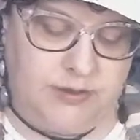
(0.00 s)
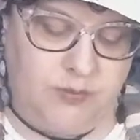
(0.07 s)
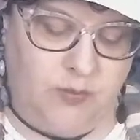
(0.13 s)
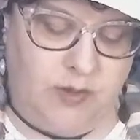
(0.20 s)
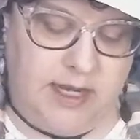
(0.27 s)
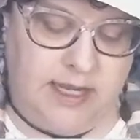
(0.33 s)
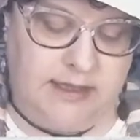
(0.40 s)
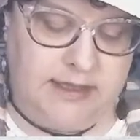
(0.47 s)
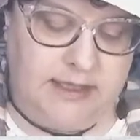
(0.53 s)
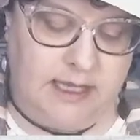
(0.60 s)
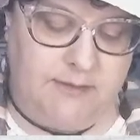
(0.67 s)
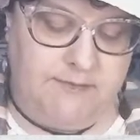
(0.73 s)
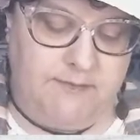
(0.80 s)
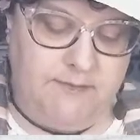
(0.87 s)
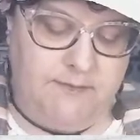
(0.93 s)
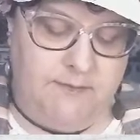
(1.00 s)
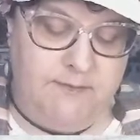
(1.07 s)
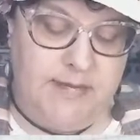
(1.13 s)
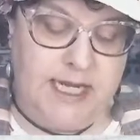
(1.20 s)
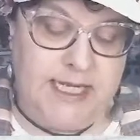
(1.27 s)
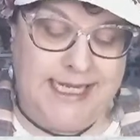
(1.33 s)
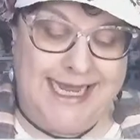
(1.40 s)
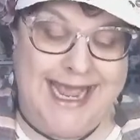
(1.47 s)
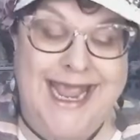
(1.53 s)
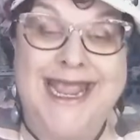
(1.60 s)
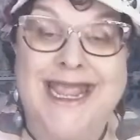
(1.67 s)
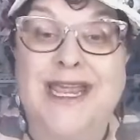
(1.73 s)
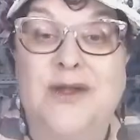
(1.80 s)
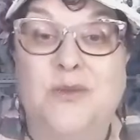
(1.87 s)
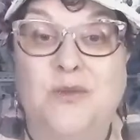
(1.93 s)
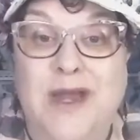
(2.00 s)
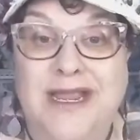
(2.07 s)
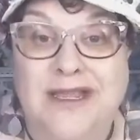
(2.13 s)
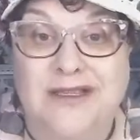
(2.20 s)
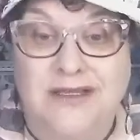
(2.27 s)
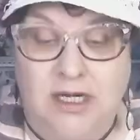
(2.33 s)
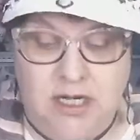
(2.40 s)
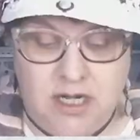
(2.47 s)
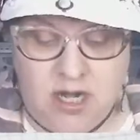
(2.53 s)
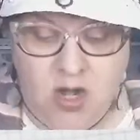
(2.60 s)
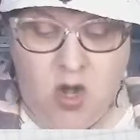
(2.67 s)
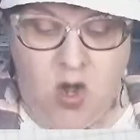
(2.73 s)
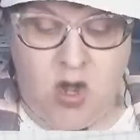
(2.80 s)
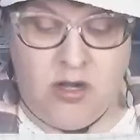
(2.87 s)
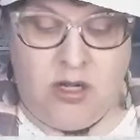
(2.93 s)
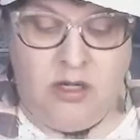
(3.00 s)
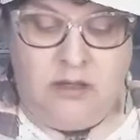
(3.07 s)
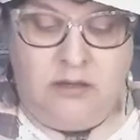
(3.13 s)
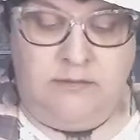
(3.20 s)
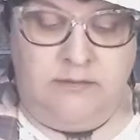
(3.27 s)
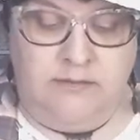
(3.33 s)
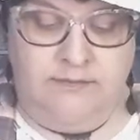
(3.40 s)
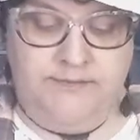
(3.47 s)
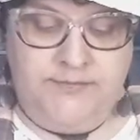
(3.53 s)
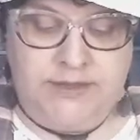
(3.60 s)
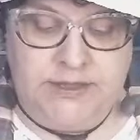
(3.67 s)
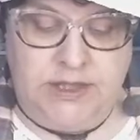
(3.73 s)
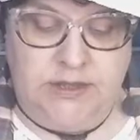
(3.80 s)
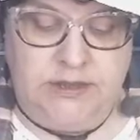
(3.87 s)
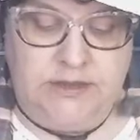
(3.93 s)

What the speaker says: with a mini and regular, excuse